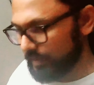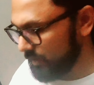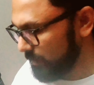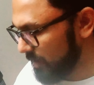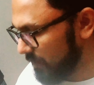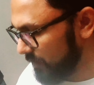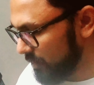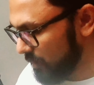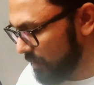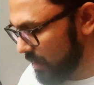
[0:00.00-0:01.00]
it's powered
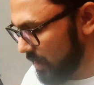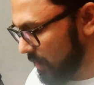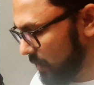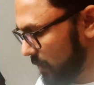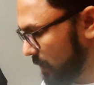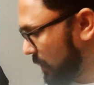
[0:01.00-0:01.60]
on now